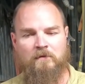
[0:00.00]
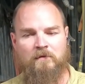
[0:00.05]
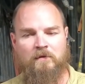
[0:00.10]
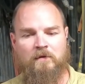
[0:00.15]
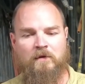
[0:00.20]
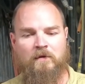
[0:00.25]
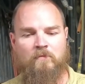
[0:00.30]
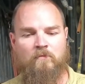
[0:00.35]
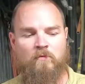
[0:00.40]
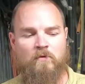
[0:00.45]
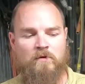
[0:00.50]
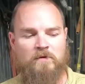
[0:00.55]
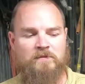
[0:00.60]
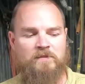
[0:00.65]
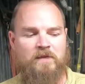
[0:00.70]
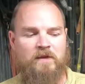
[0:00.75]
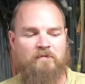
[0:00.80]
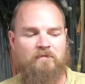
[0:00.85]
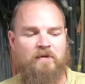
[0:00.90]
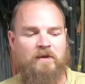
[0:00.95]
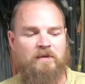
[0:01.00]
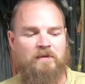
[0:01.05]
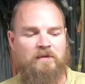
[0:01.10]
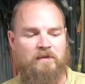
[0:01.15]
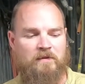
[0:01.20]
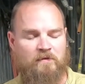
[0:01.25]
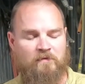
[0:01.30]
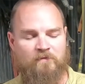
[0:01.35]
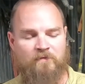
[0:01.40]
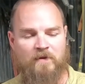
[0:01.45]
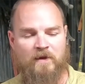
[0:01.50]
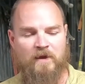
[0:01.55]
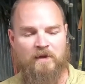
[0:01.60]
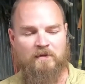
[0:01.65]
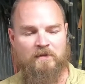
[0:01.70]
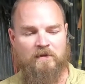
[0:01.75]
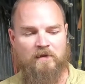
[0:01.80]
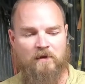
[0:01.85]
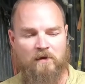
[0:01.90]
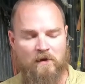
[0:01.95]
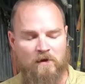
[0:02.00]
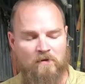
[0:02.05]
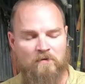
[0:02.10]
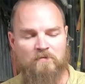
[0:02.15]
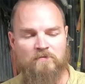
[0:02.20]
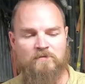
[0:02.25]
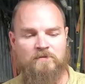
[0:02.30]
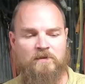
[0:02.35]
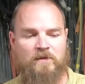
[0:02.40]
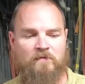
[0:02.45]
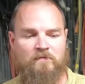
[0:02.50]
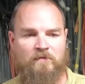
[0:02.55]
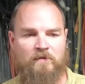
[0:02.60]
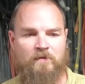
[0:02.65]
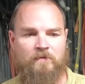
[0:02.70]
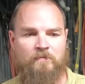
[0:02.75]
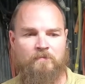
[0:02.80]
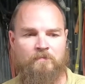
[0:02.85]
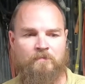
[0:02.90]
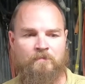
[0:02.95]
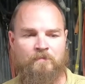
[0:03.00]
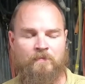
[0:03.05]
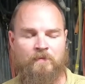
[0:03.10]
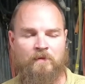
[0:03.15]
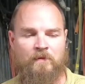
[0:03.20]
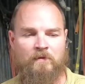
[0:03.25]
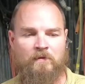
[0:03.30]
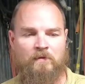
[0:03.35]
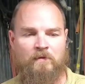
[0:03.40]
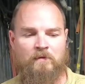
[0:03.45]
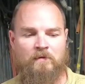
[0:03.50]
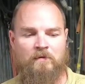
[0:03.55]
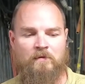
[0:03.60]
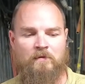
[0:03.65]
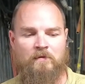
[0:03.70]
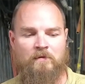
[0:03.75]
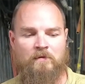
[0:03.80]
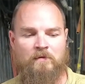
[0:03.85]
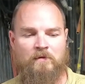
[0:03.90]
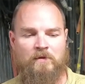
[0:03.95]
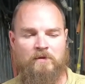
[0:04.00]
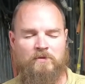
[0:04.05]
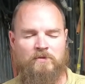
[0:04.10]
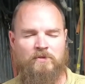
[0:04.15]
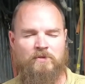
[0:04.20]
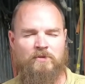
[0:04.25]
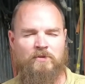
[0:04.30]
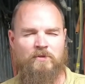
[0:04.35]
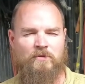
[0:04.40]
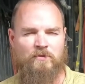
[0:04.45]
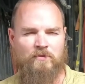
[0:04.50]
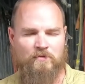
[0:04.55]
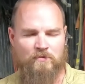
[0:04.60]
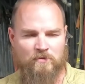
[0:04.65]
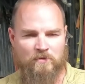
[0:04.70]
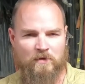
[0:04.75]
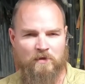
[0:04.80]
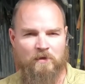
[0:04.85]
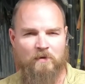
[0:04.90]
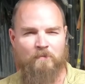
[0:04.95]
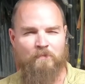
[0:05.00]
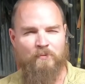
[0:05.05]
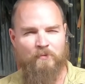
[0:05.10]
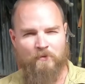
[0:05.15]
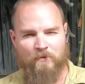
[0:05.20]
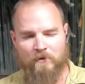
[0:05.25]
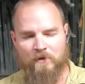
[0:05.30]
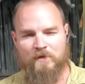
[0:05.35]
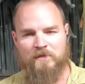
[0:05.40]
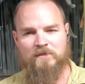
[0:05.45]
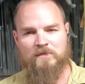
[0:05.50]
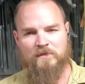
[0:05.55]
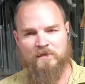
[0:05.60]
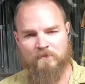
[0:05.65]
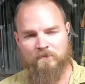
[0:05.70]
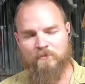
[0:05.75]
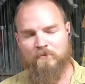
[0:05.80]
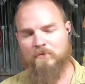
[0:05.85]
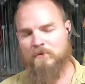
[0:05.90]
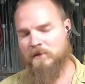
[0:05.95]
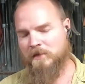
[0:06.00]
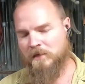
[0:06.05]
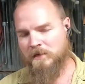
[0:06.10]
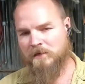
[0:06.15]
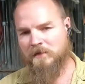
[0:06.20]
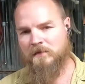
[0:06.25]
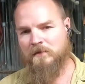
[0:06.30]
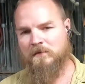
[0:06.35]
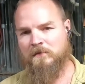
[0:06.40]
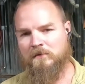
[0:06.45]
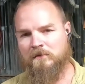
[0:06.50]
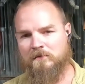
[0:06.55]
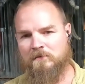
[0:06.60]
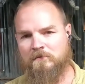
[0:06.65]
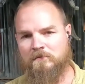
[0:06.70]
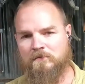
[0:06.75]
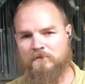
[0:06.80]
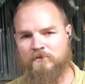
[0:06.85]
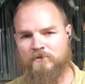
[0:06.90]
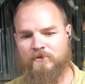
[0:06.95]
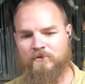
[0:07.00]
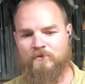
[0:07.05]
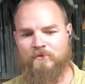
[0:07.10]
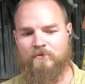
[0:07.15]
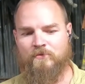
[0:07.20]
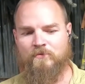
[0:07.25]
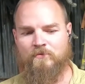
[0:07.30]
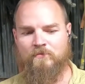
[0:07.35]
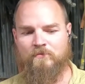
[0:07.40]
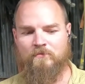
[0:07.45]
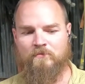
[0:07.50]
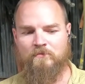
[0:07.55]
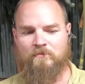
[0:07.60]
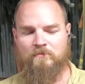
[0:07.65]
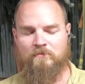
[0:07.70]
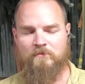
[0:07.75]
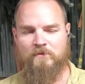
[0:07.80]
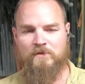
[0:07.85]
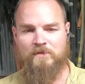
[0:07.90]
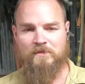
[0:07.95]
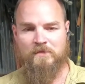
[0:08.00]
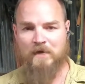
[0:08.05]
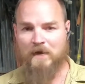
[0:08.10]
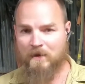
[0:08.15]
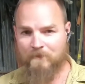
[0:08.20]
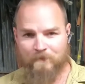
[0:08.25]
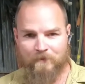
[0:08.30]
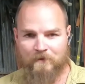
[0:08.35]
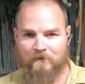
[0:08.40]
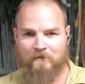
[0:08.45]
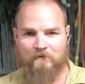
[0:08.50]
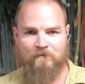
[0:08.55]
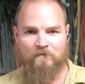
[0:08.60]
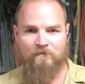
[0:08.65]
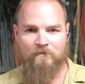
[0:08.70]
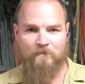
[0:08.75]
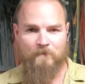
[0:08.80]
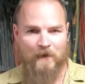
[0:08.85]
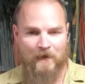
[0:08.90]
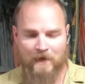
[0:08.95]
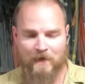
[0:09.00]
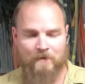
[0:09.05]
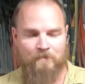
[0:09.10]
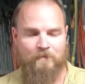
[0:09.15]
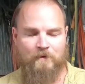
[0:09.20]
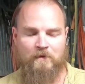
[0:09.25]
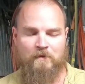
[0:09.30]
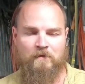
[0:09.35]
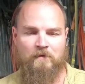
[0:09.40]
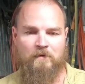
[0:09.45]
And once I've identified the cause of it, it's usually a pretty simple thing to stop it from happening.